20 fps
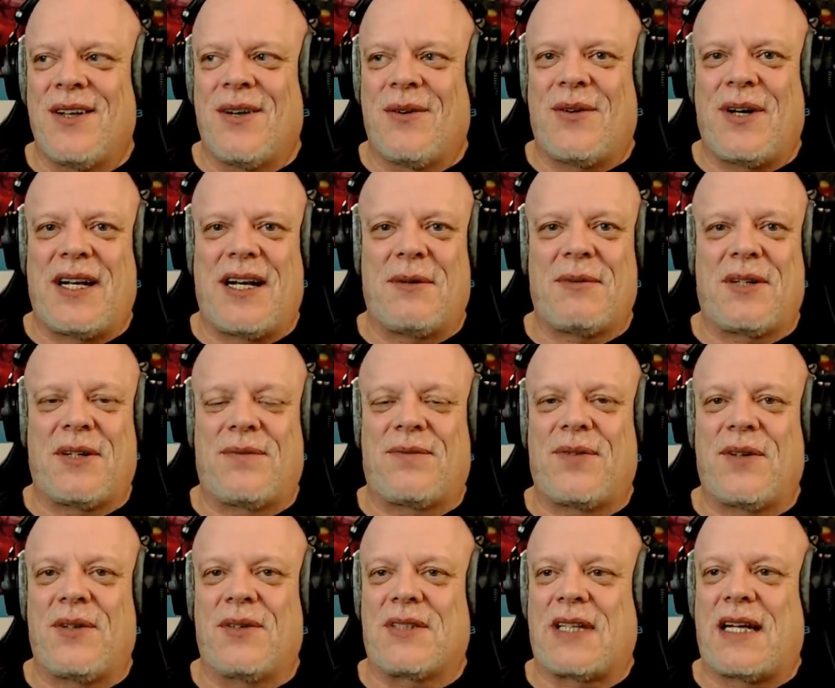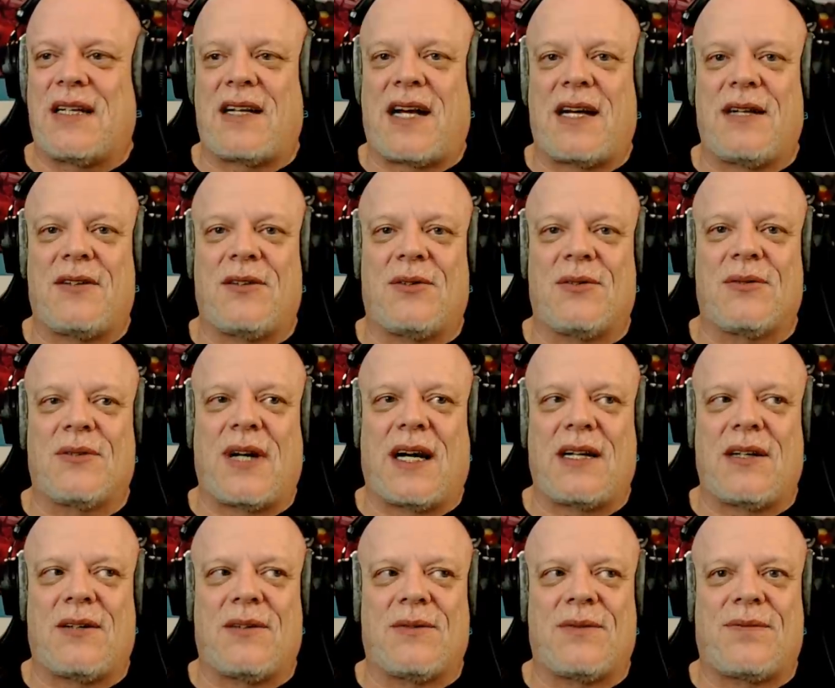Wait, I'm confused. I, I don't I
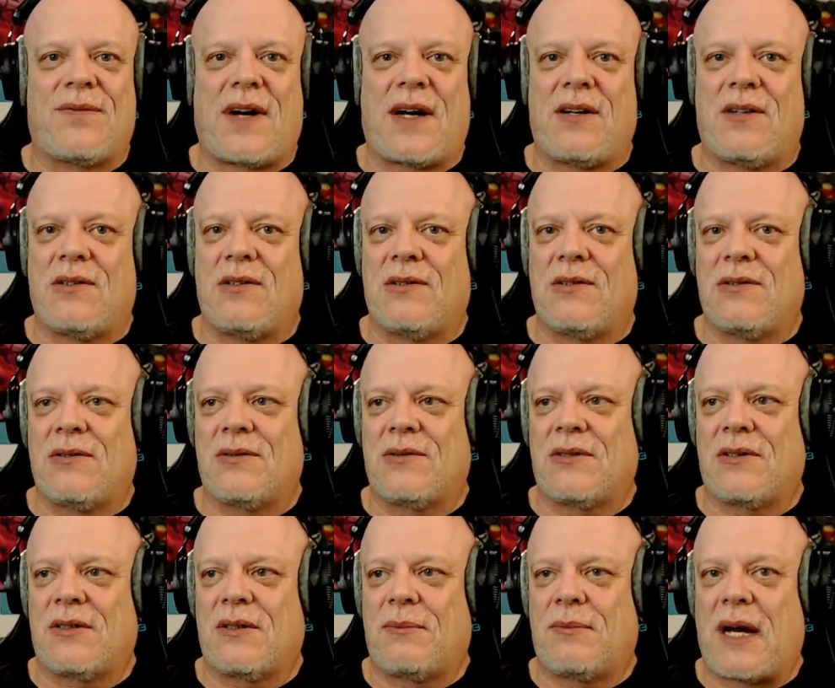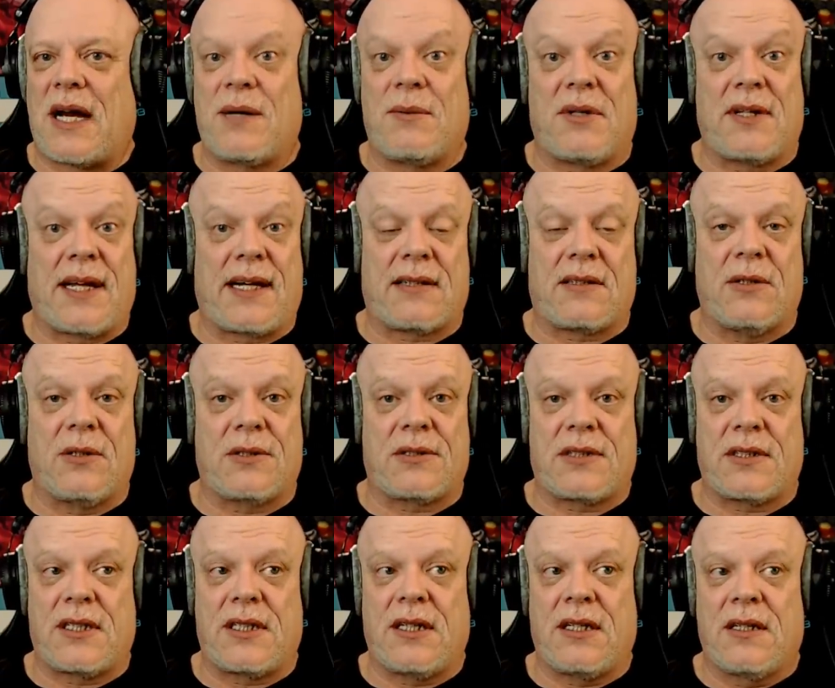don't follow the Bible that
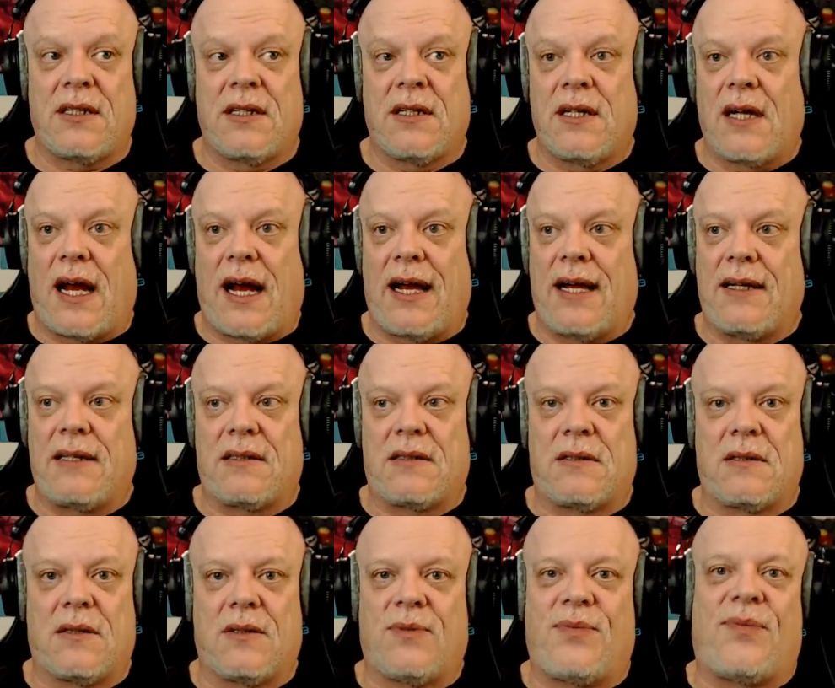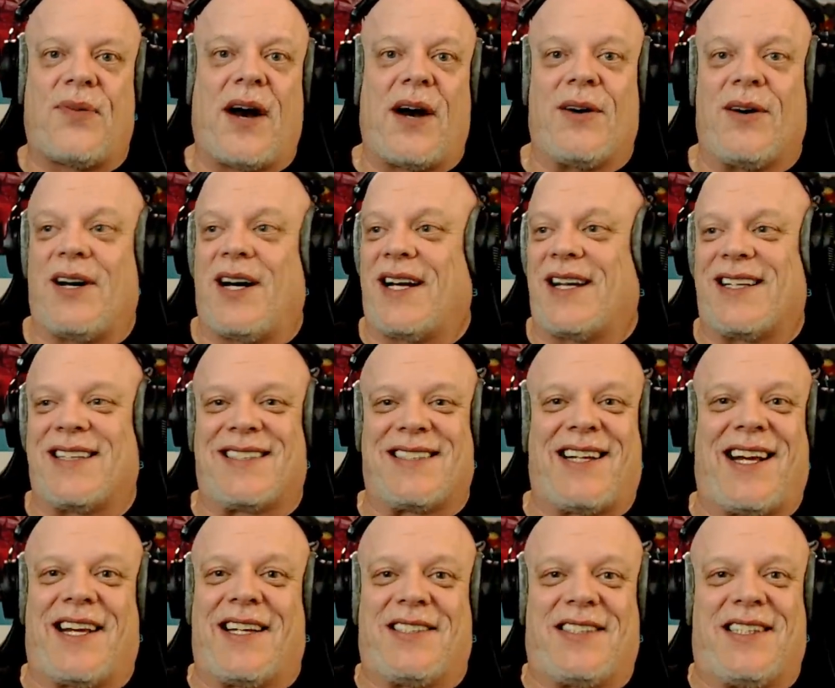closely. I follow like it's
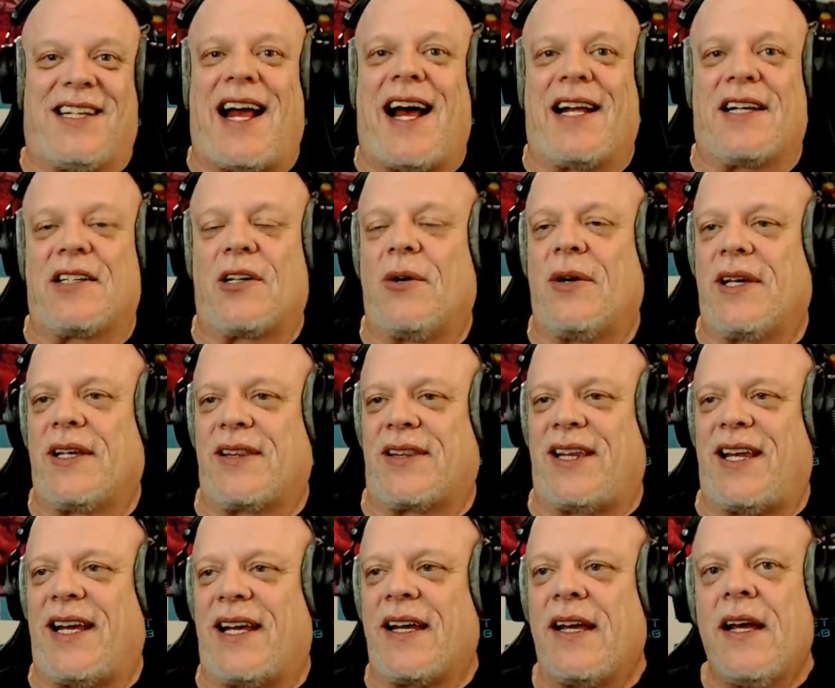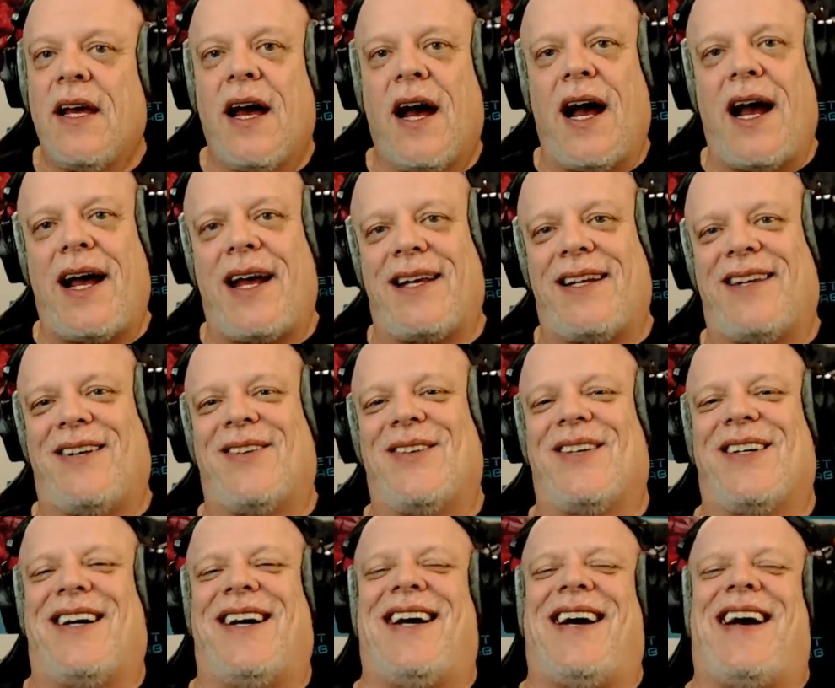like it's an ongoing thing. I don't.